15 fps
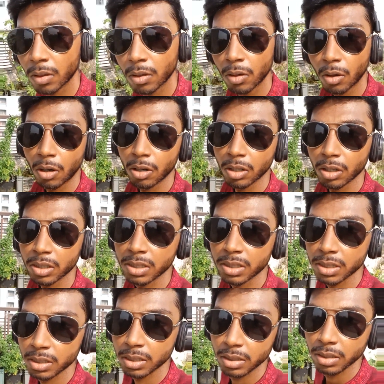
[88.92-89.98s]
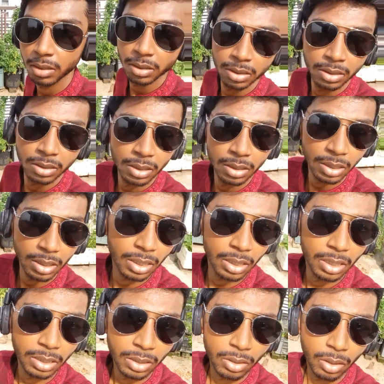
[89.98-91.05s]
gods
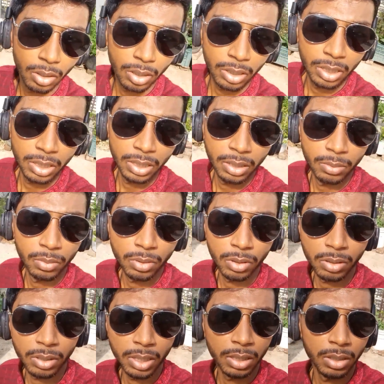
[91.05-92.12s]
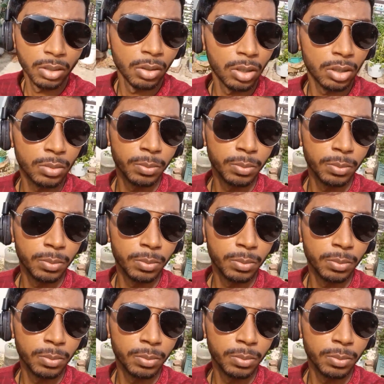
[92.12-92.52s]
and godly work and God